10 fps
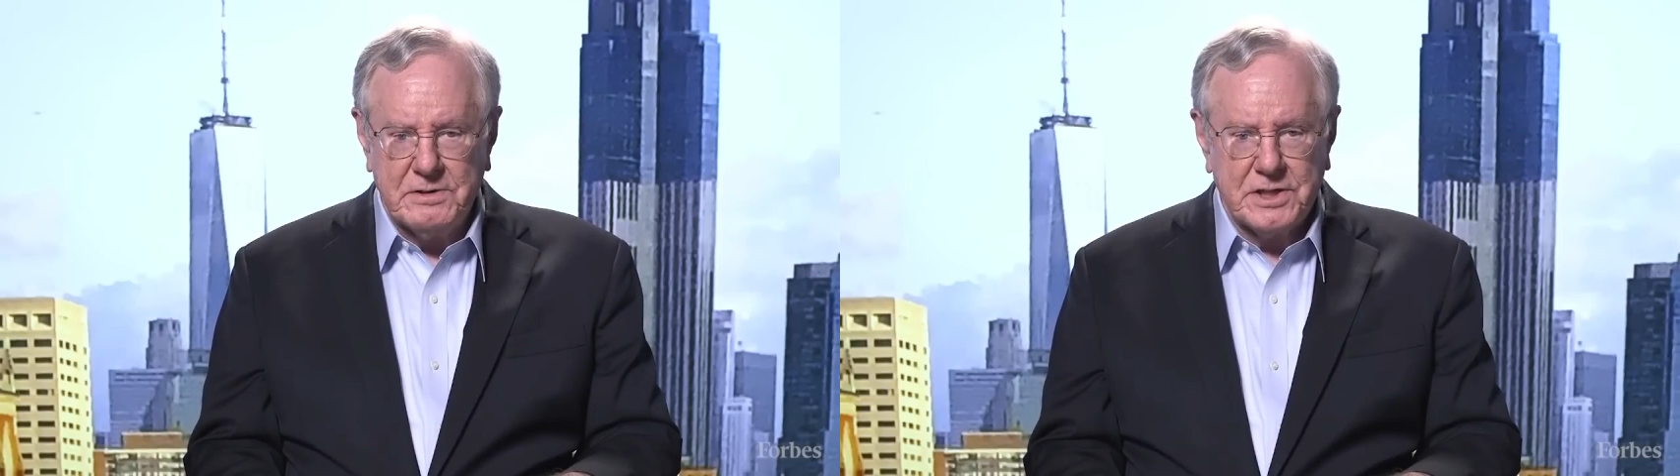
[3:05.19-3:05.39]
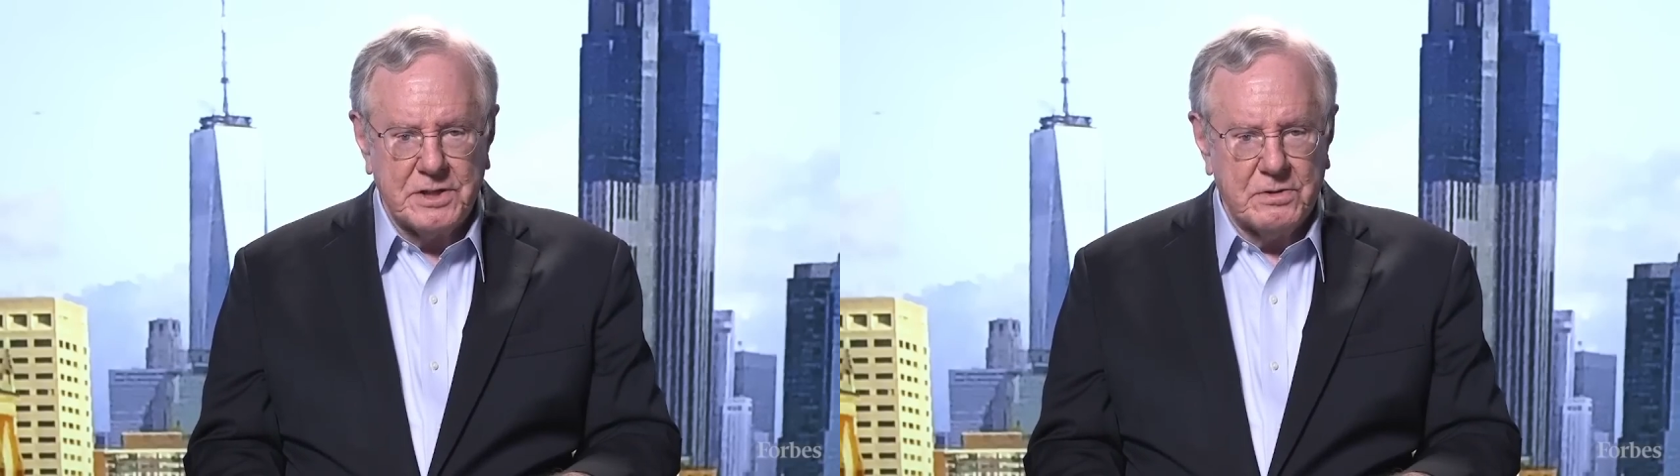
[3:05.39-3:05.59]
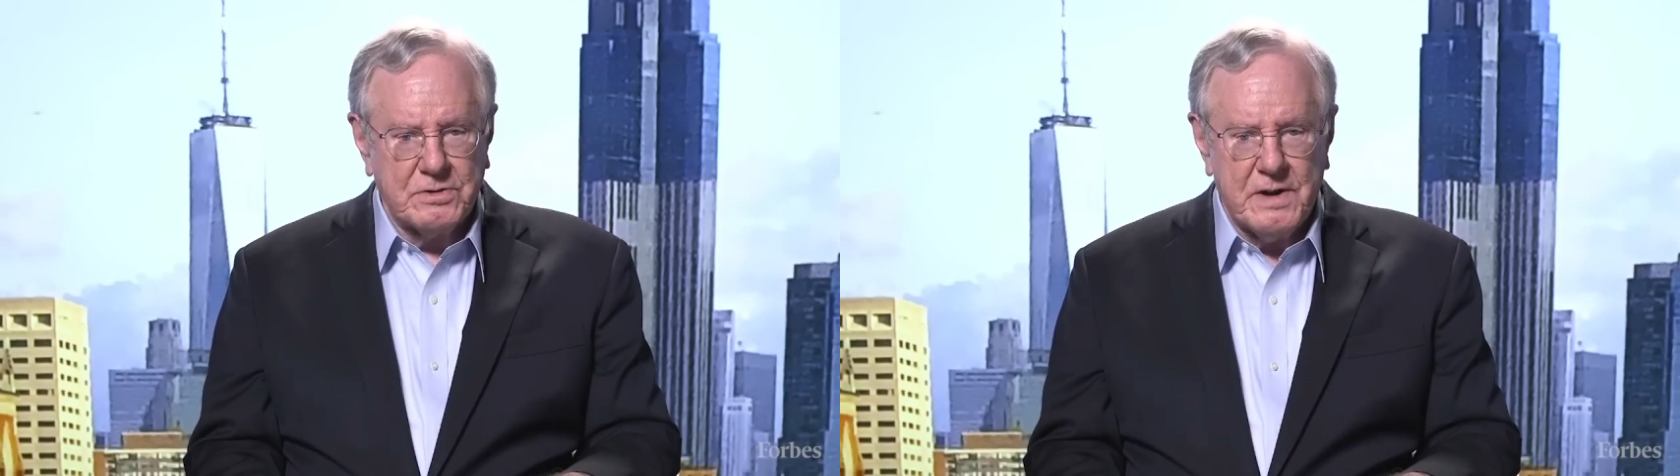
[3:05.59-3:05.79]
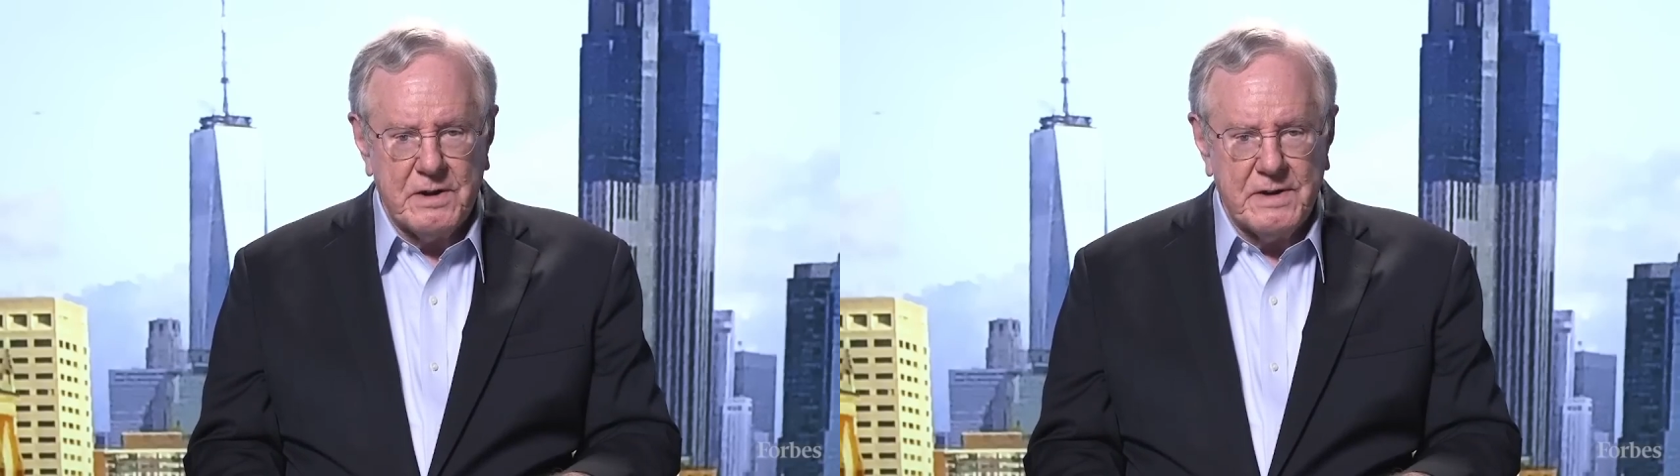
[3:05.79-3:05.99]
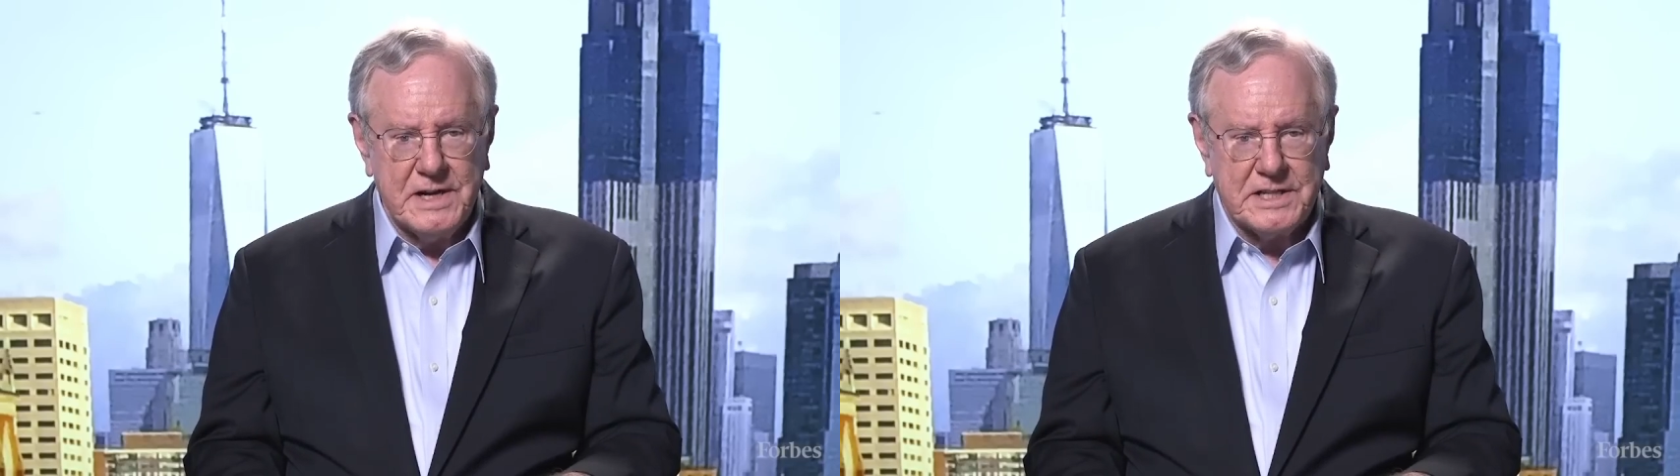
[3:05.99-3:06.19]
is still trying
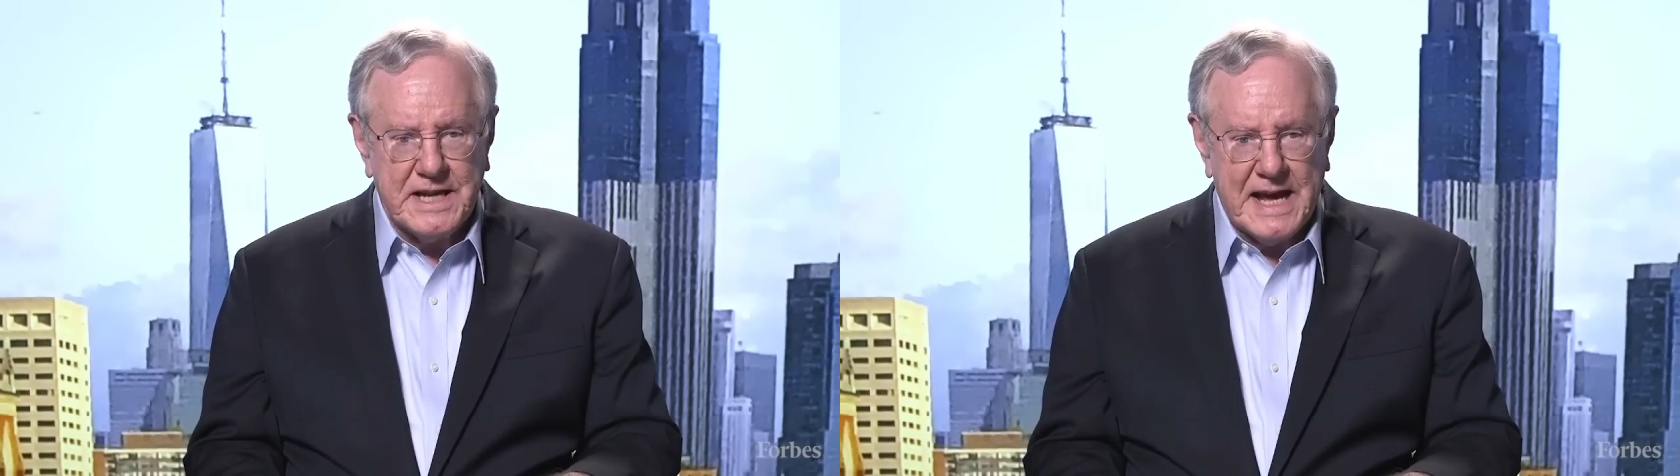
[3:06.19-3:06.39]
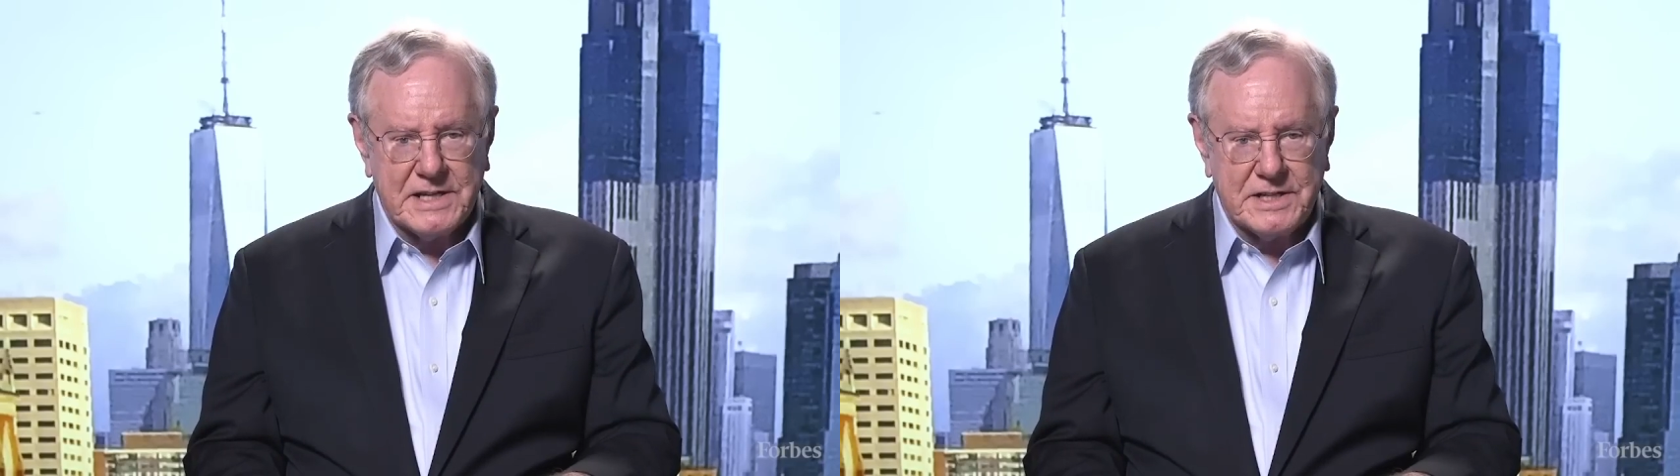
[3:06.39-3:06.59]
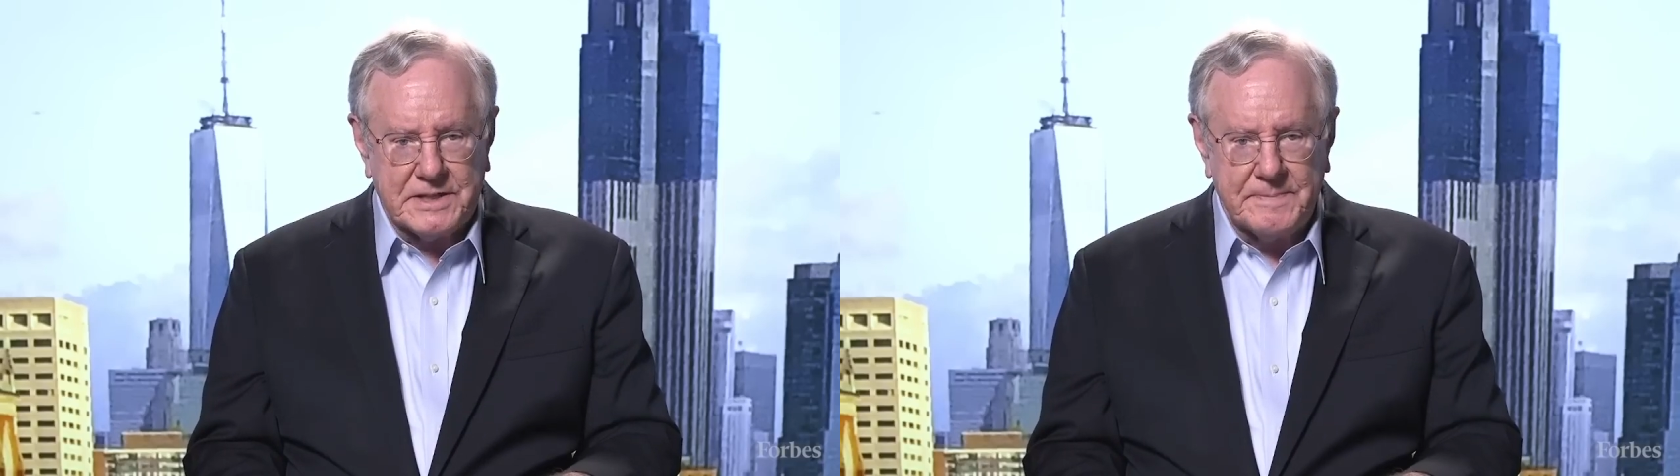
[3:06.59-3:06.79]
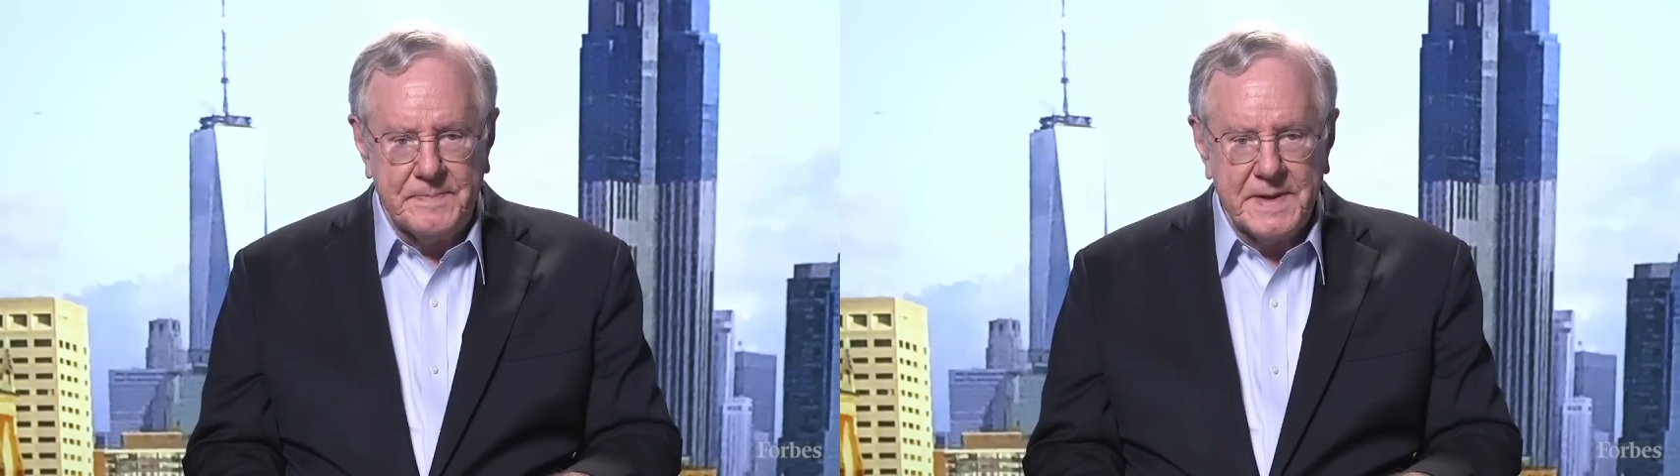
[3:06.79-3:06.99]
to raise taxes.